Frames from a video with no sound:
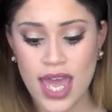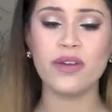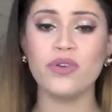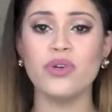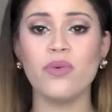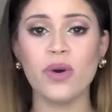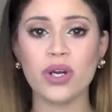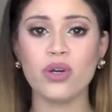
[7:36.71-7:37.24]
You
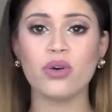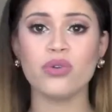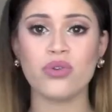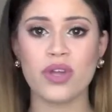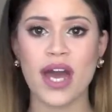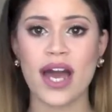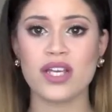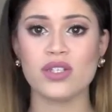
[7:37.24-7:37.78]
don't want to go through
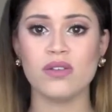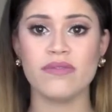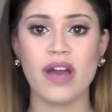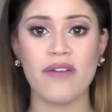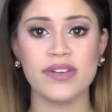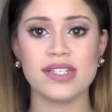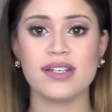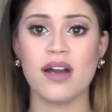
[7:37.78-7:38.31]
the hassle of
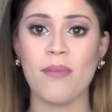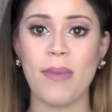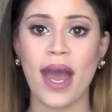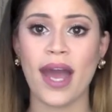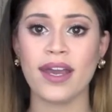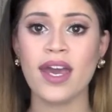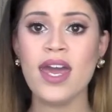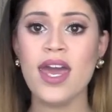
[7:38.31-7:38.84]
having to come
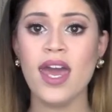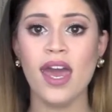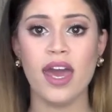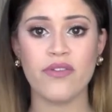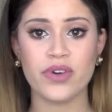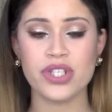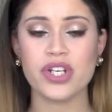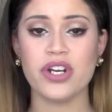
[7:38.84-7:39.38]
back
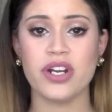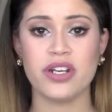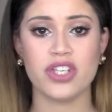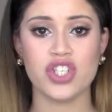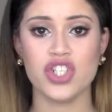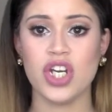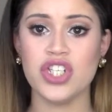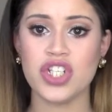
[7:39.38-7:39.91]
and return and
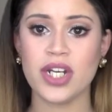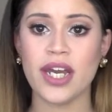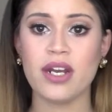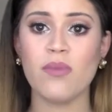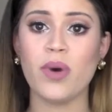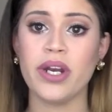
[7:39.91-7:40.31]
exchange an item.